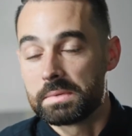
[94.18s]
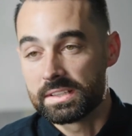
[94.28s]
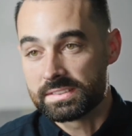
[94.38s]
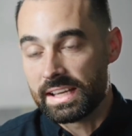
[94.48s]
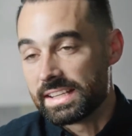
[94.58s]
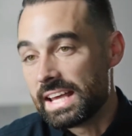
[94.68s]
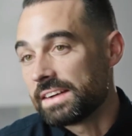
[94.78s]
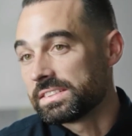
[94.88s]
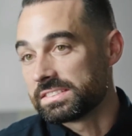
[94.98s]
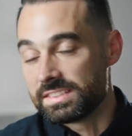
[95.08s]
because I can
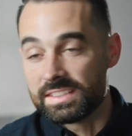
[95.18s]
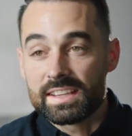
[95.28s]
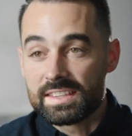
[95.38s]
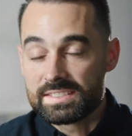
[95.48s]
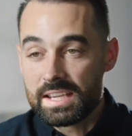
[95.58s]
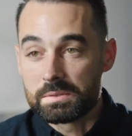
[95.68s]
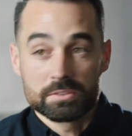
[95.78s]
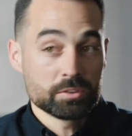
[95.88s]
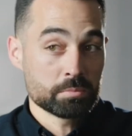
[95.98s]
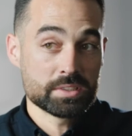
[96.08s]
have a seat at the table
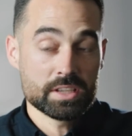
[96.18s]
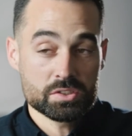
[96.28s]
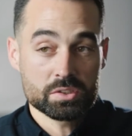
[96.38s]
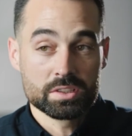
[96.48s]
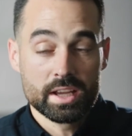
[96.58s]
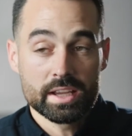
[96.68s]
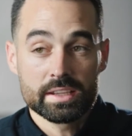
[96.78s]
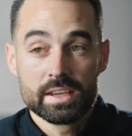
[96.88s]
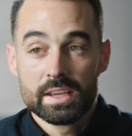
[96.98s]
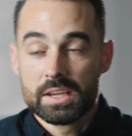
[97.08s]
for a potential
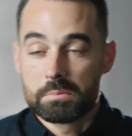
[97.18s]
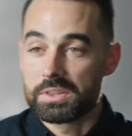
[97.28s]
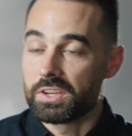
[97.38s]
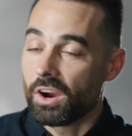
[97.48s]
client. But the